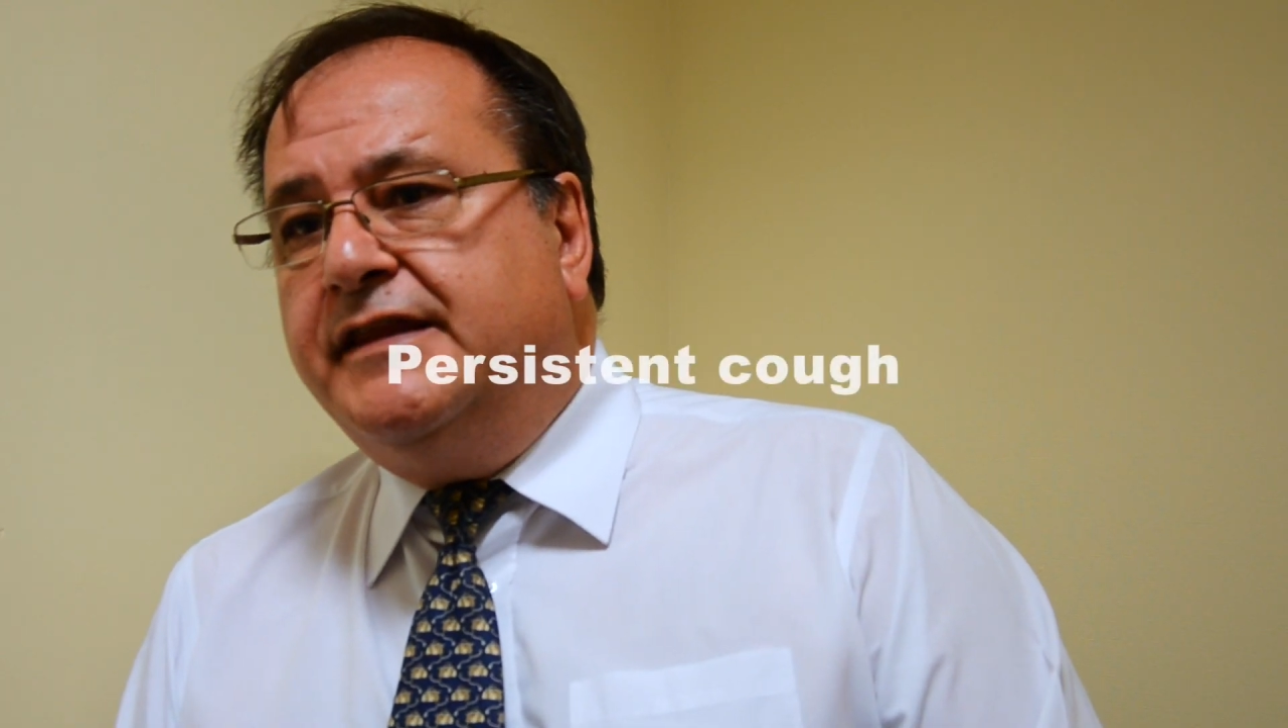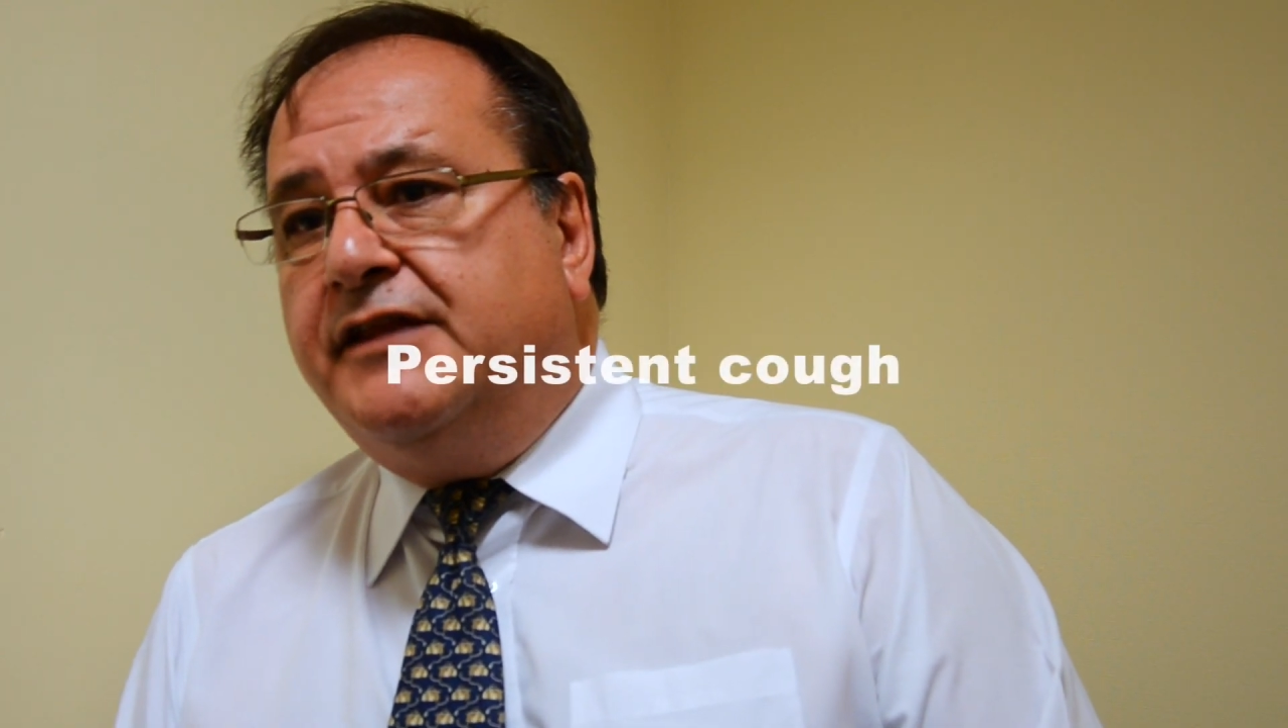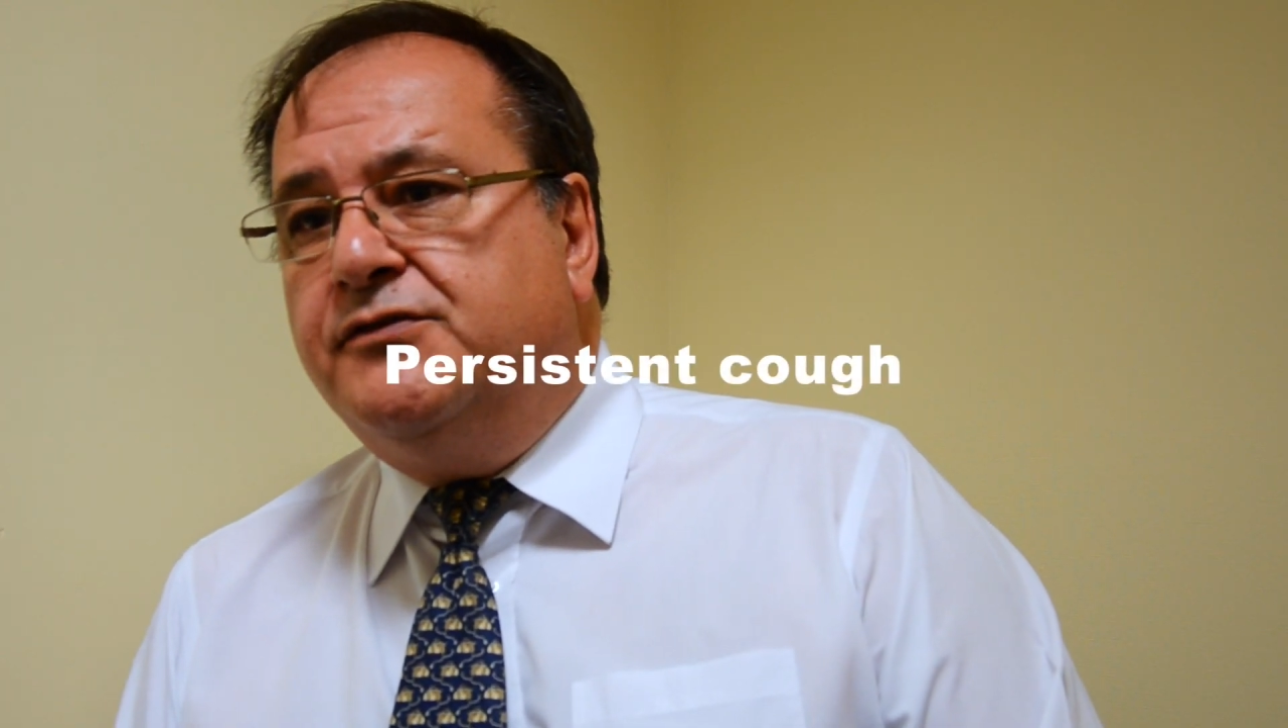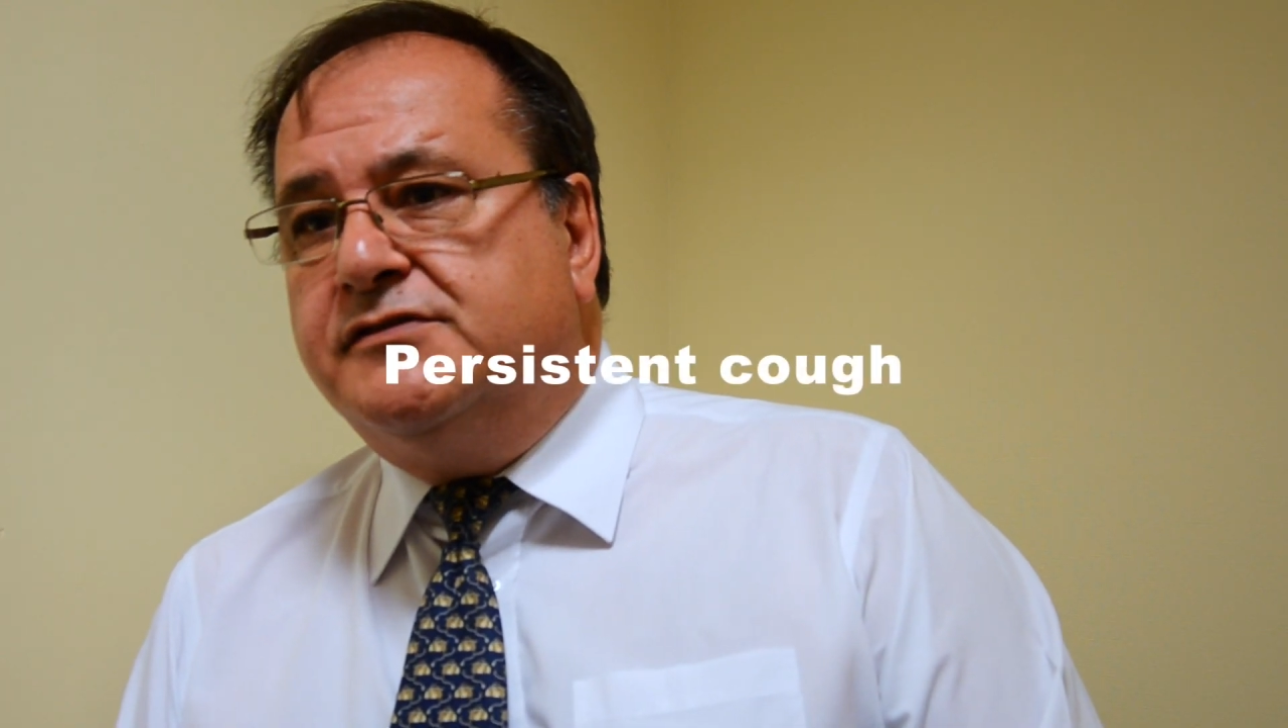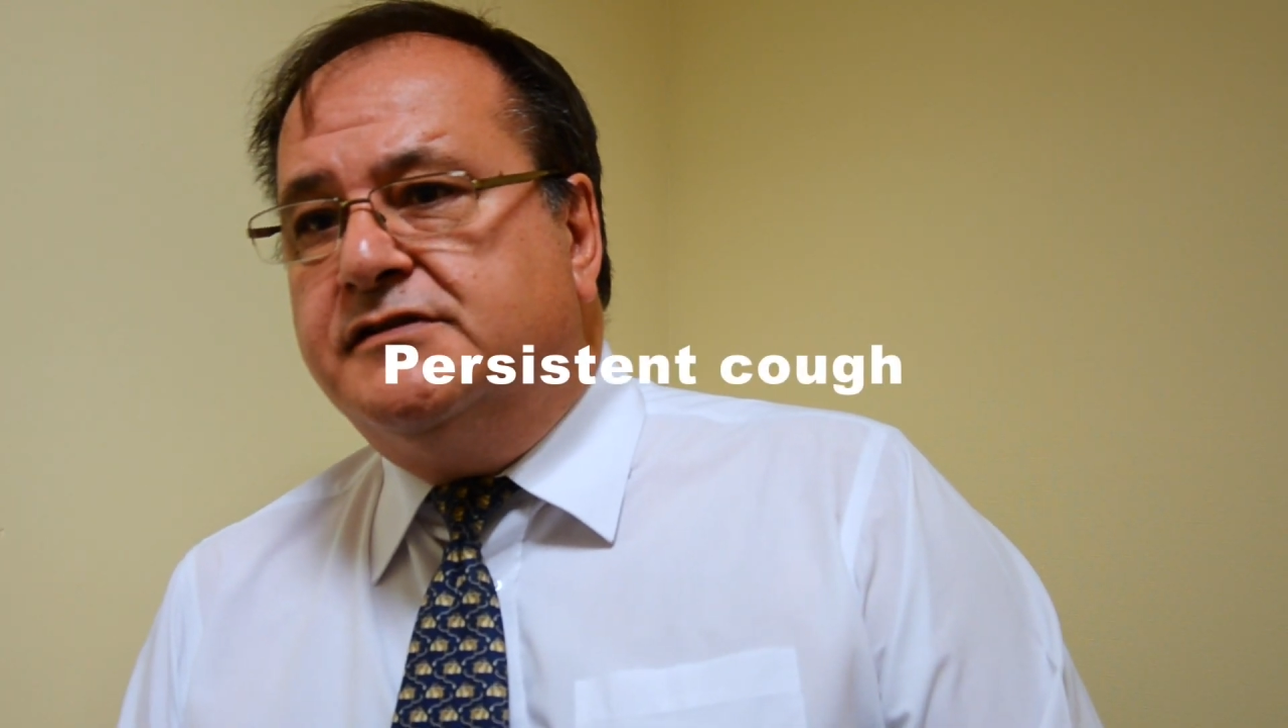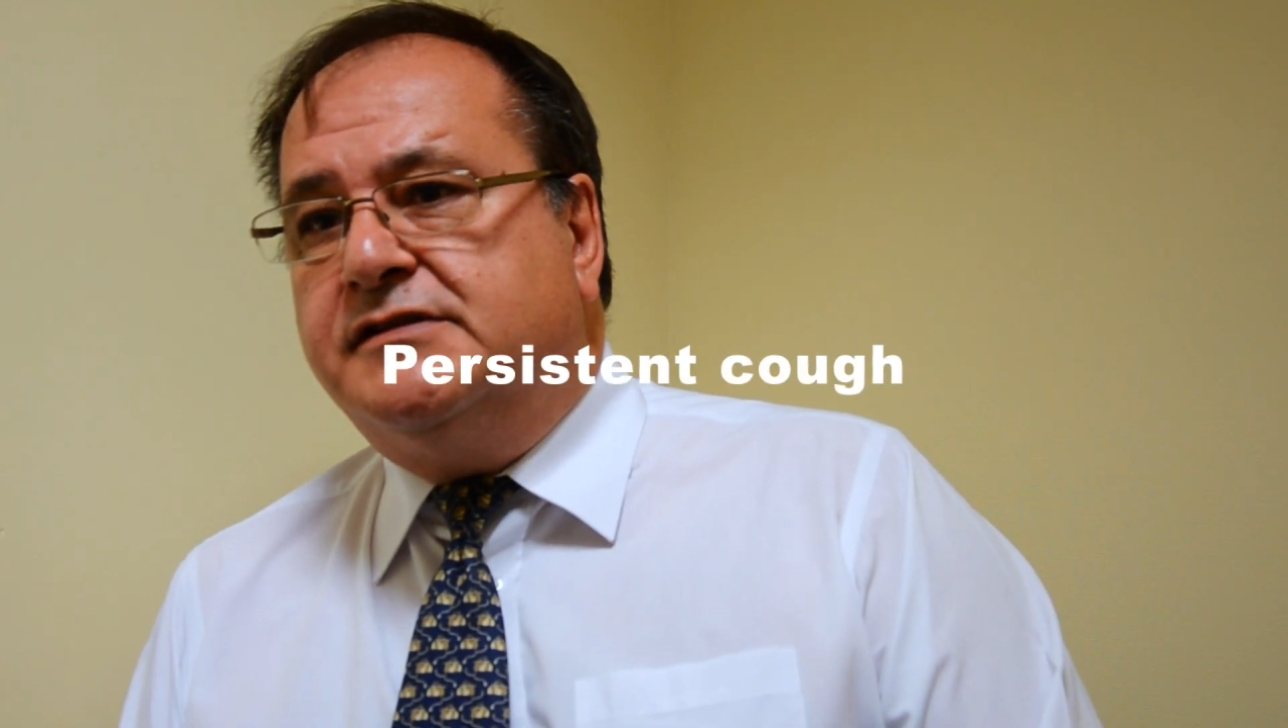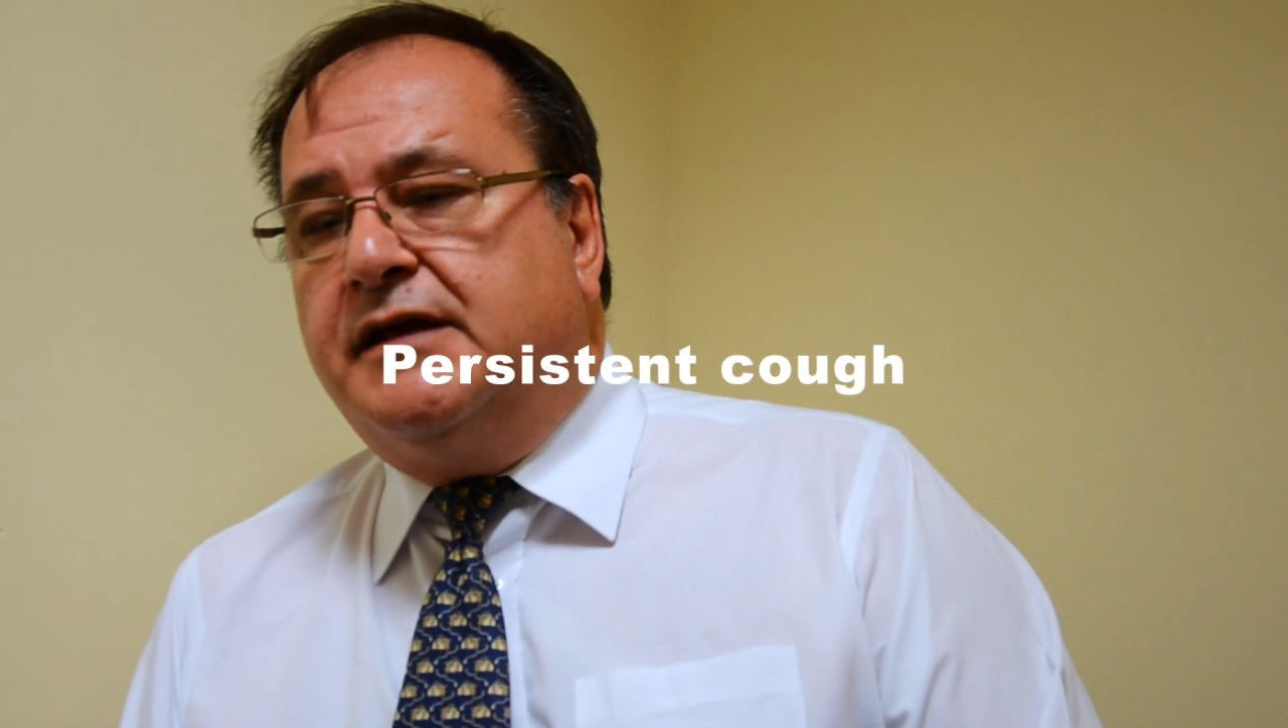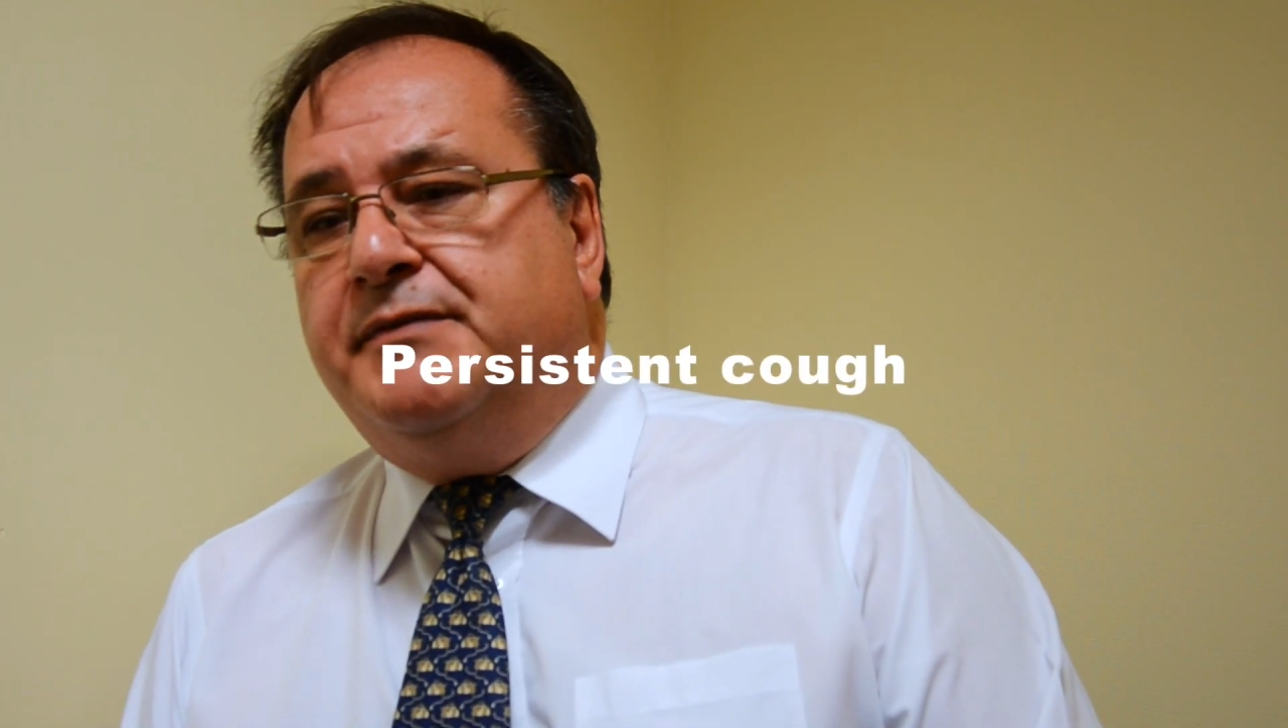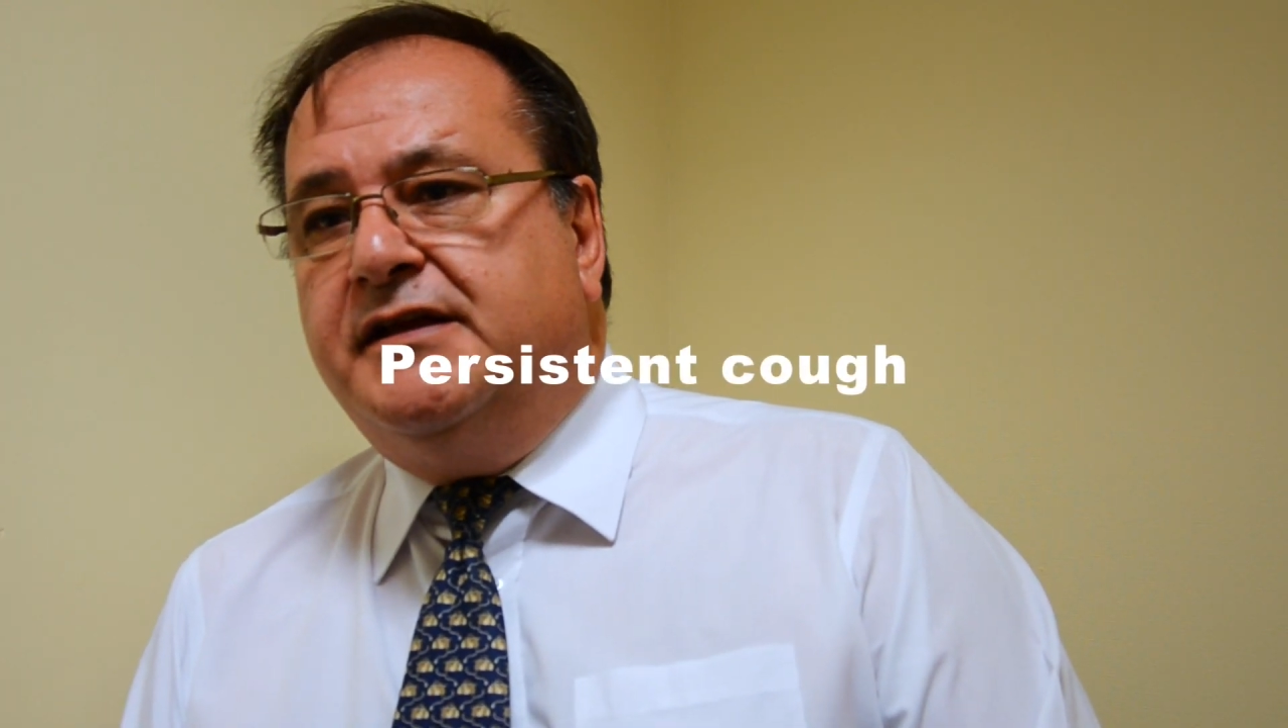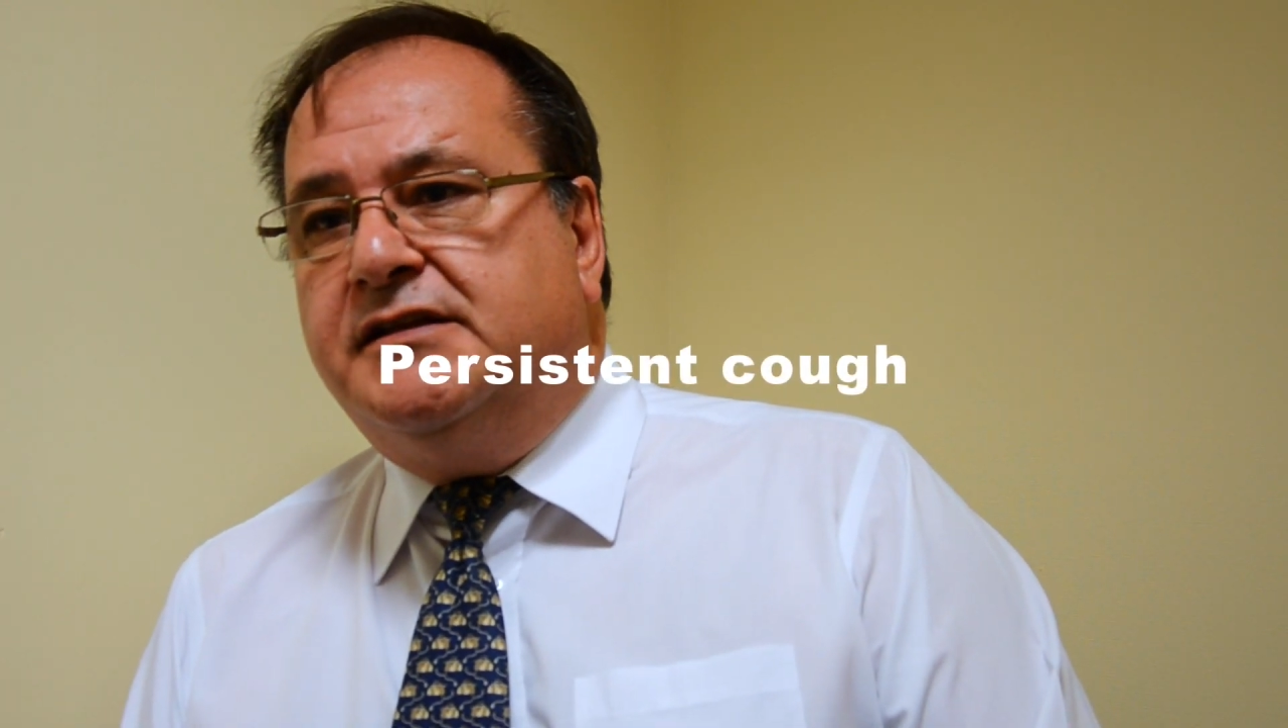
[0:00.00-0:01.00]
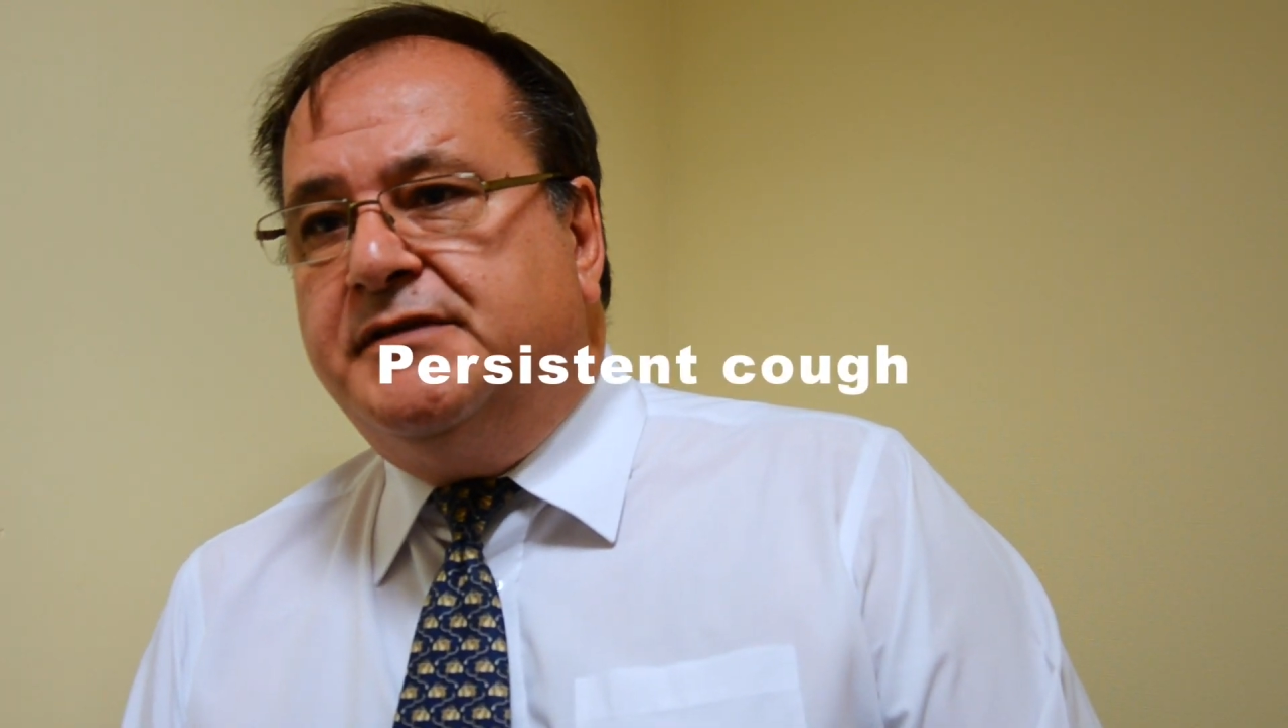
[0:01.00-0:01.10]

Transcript: that doesn't appear to